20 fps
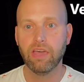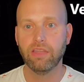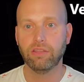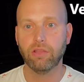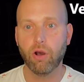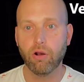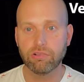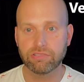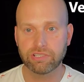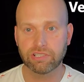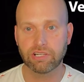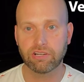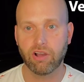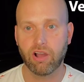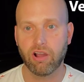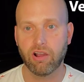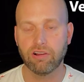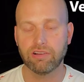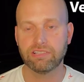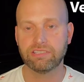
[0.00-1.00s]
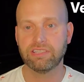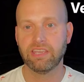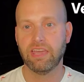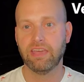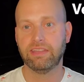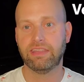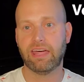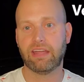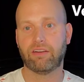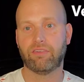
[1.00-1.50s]
Those are the cars
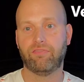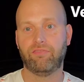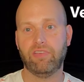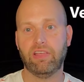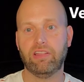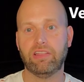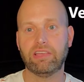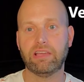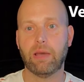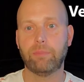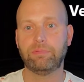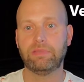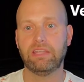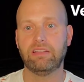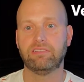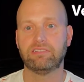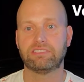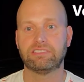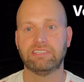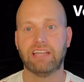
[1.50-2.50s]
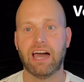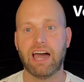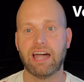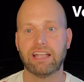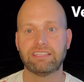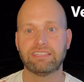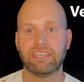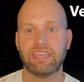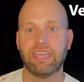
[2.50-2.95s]
that are filling up dealers' lots.